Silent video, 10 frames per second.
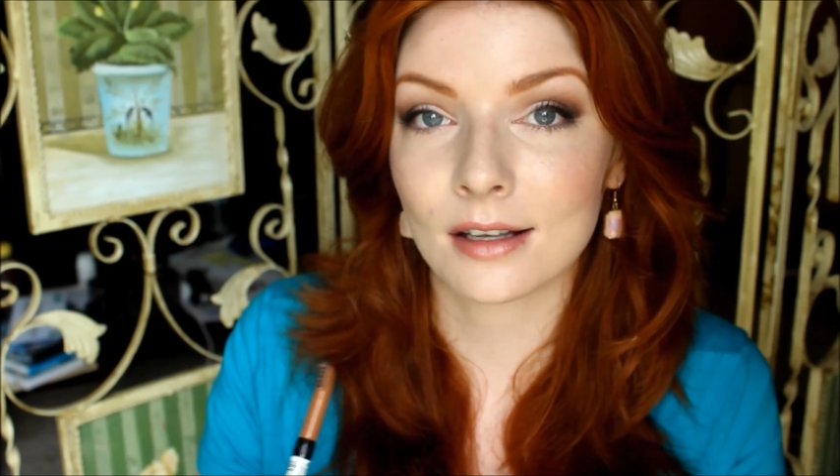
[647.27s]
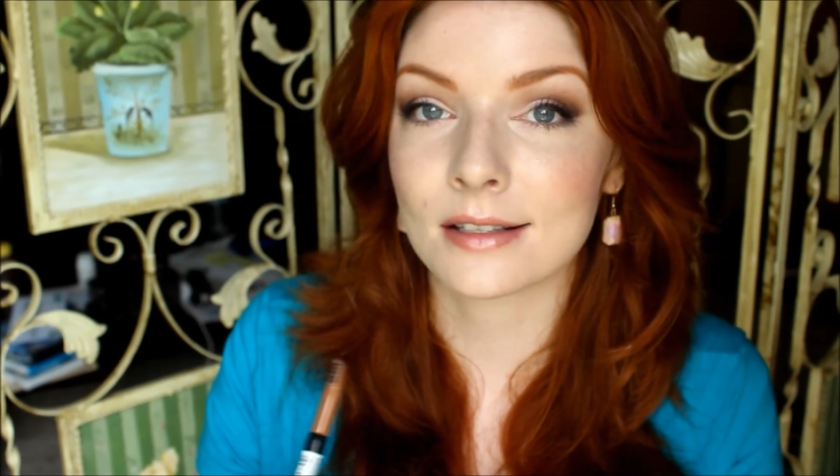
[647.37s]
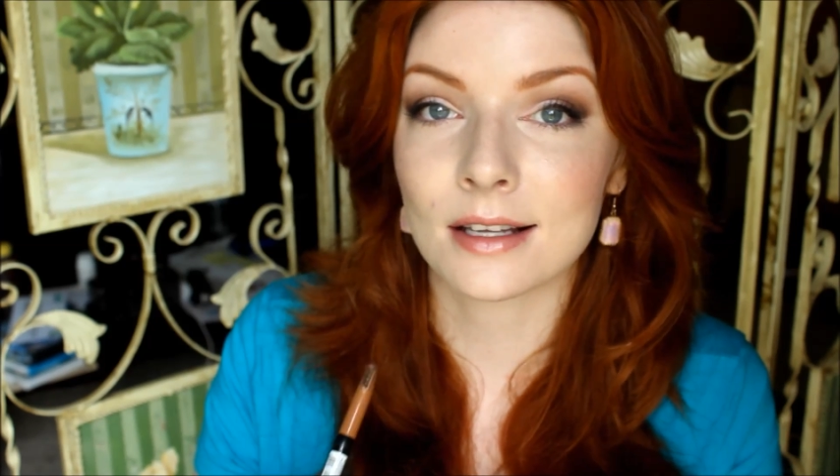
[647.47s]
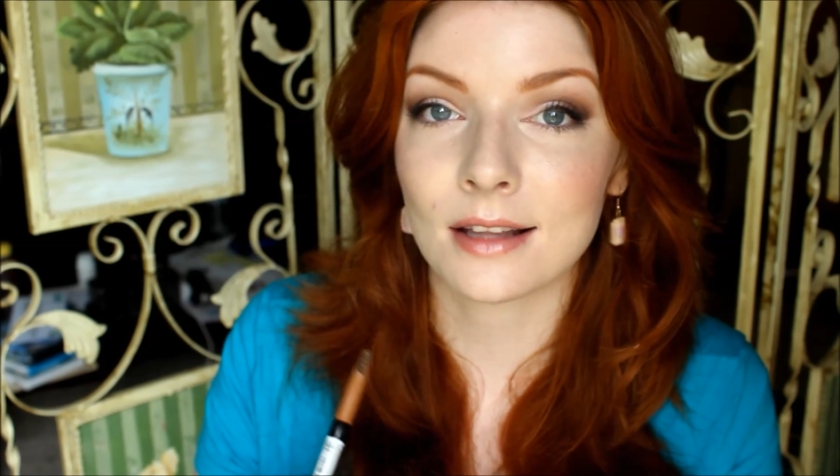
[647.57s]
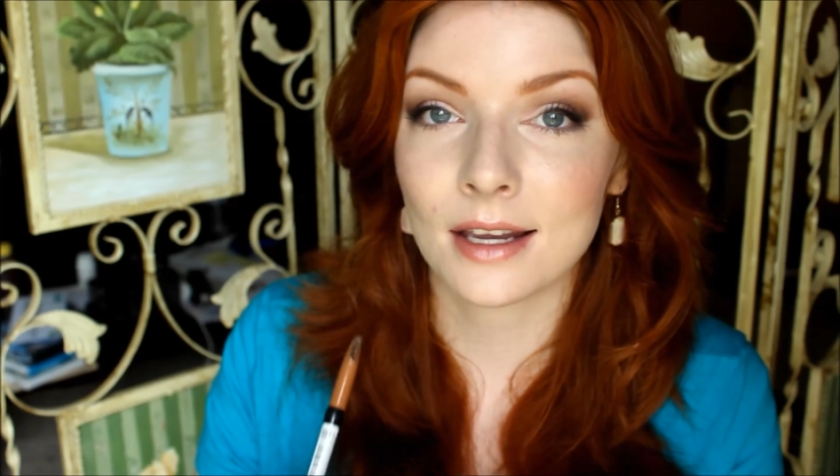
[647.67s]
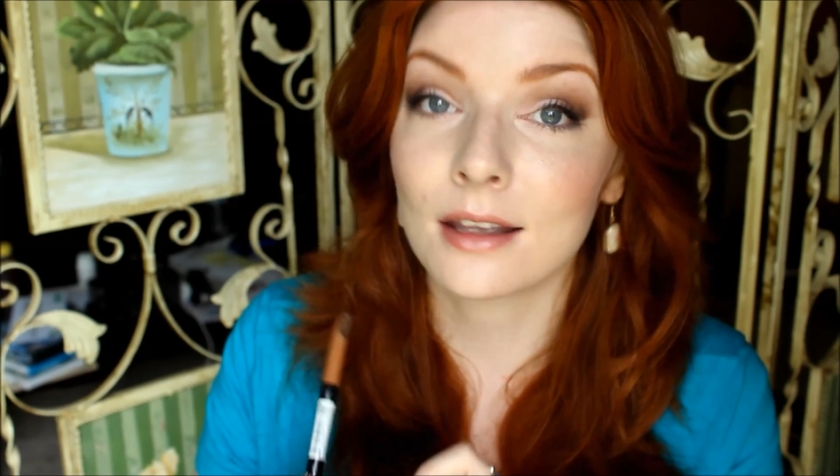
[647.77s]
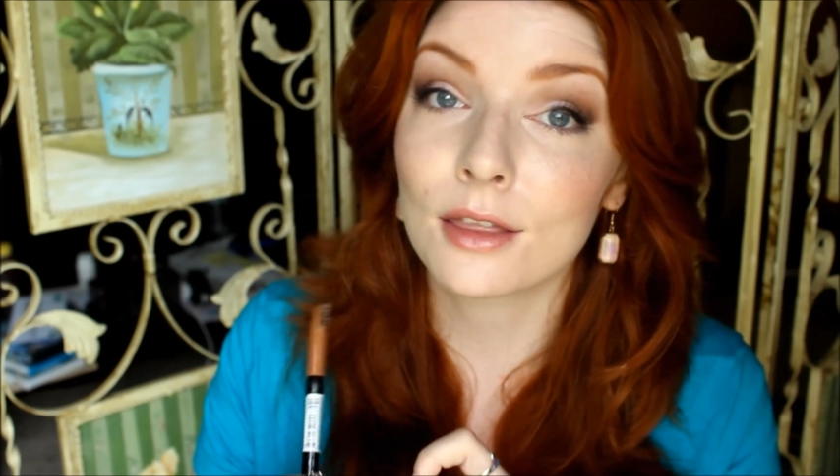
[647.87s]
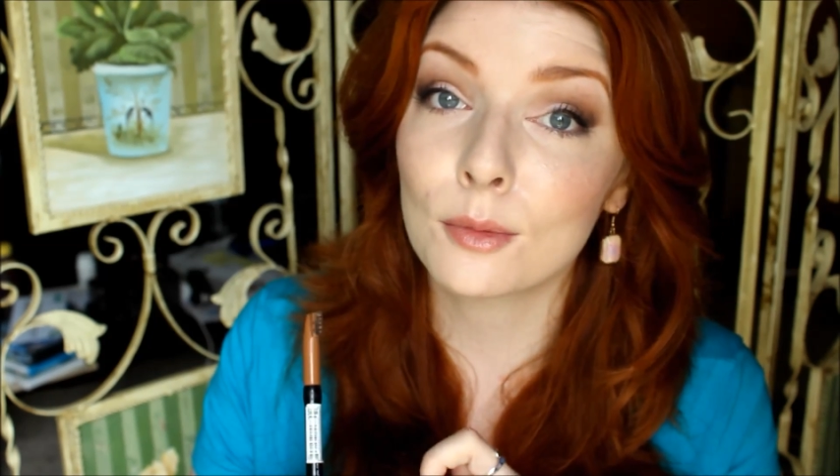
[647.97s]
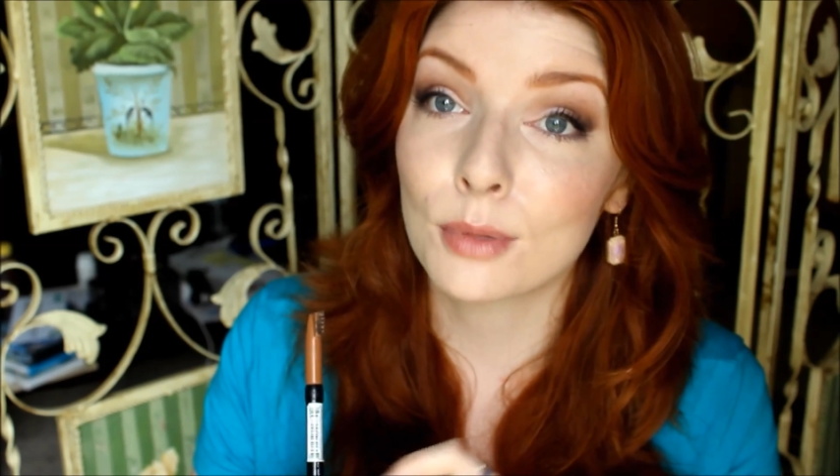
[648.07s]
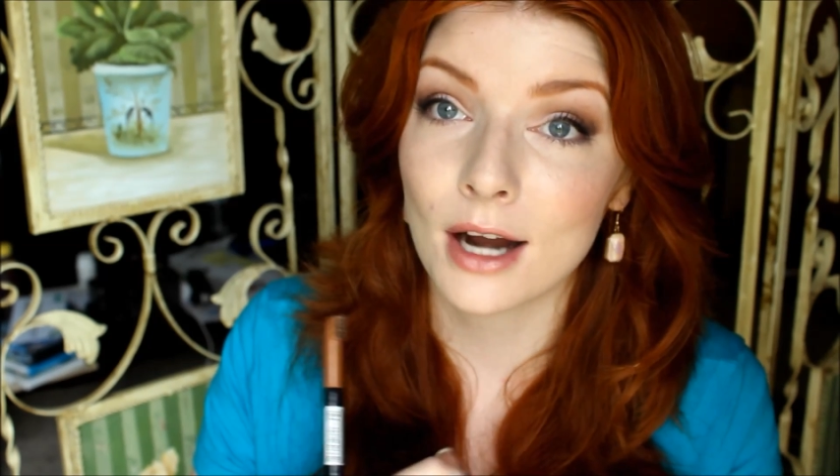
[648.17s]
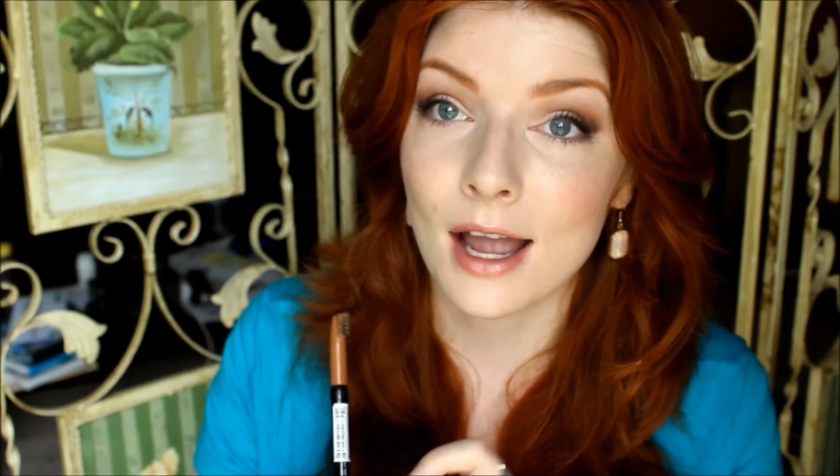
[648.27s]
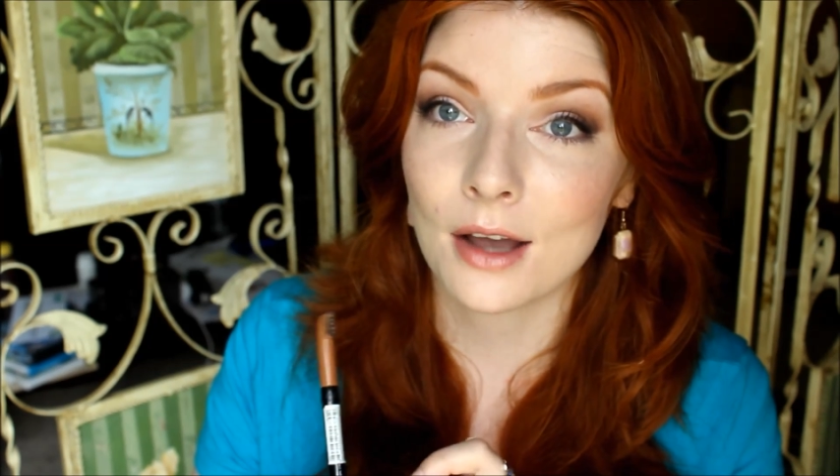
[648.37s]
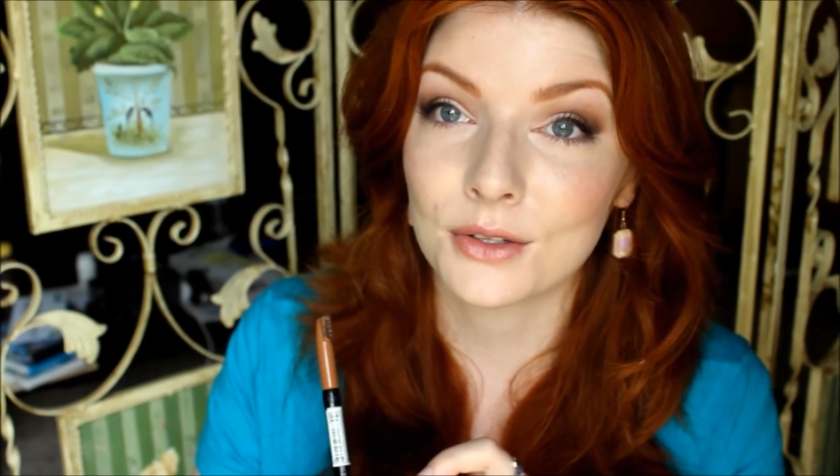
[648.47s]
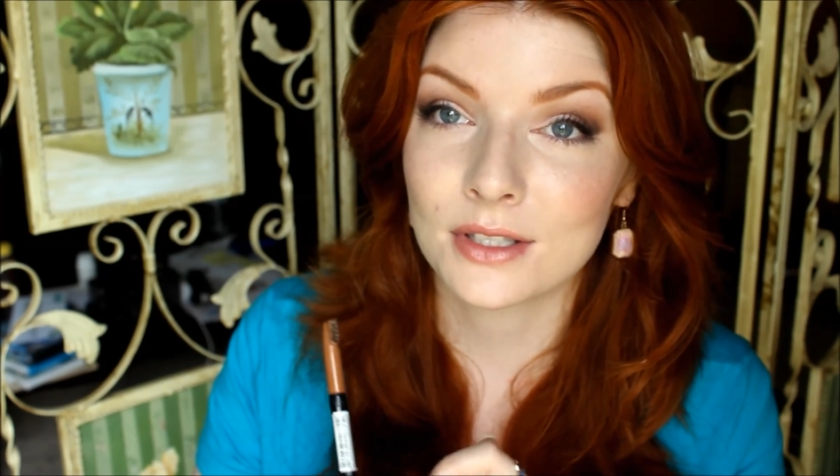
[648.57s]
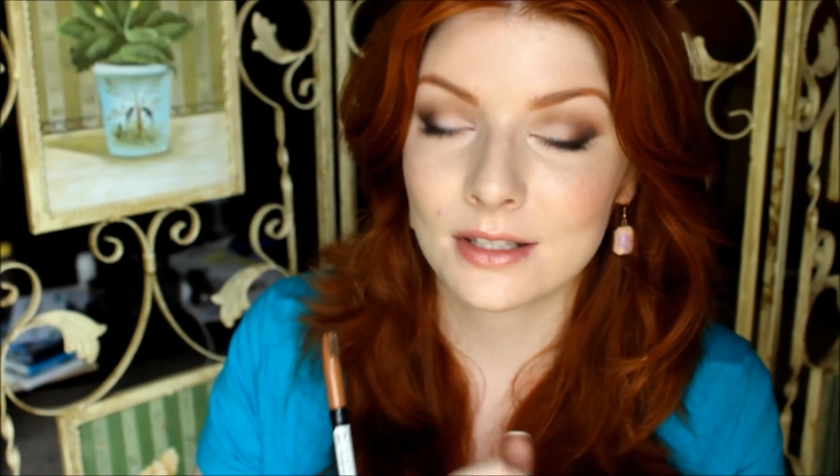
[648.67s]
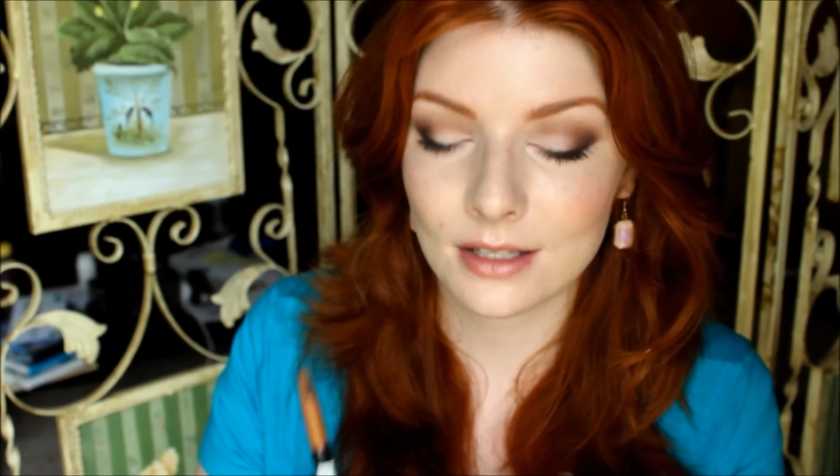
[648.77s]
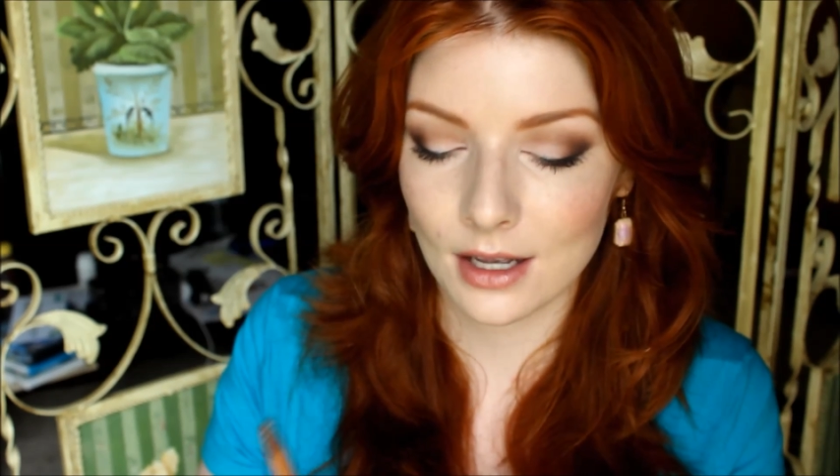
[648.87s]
because I like the browns.